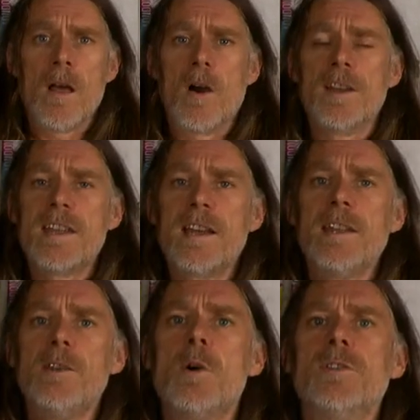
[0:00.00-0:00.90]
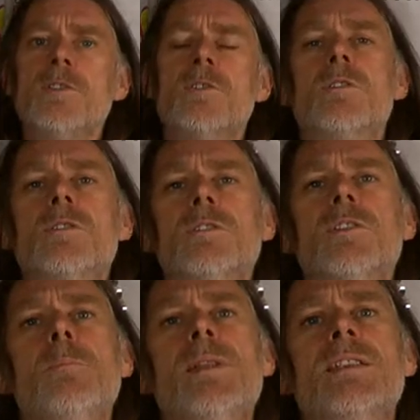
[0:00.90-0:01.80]
Ideally, you want your
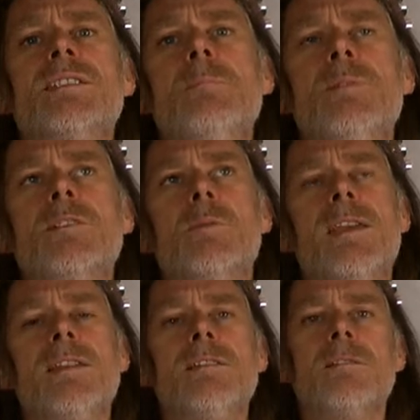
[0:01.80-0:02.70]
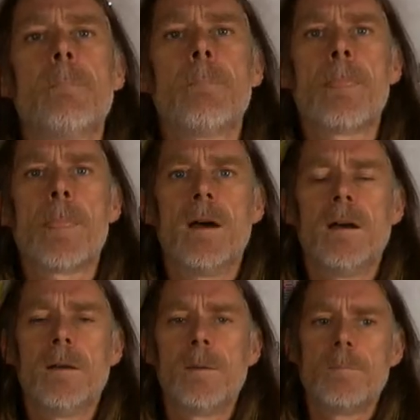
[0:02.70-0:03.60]
humidity between
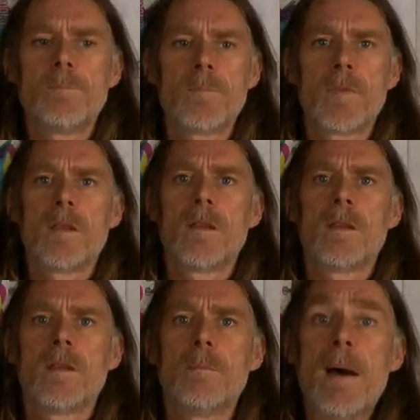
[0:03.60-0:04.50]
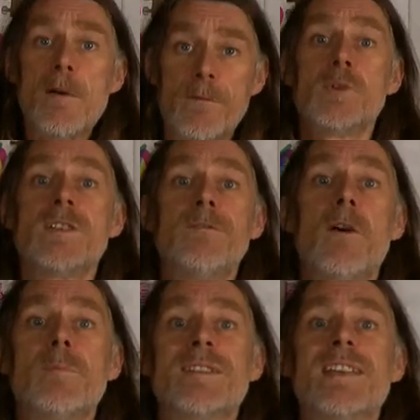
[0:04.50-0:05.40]
about
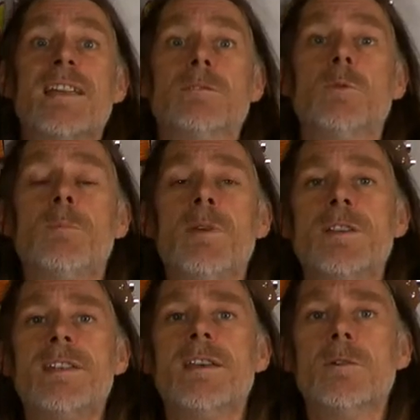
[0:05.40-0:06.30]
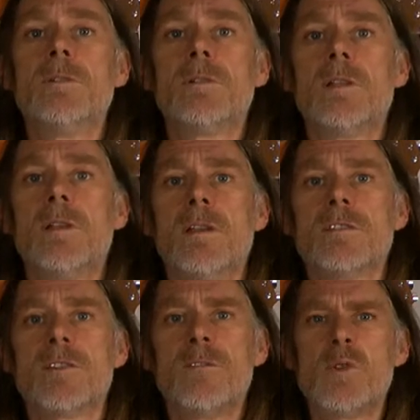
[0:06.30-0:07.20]
45% would be ideal.
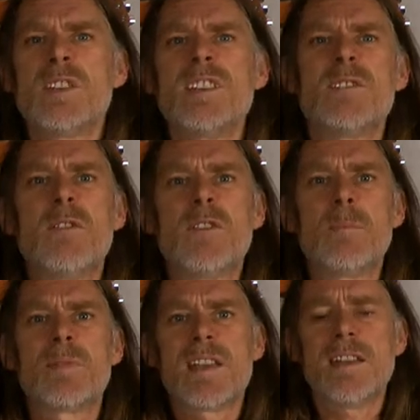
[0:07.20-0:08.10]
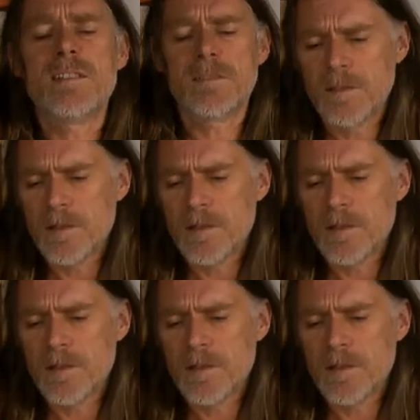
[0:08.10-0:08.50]
So 40 to 50%.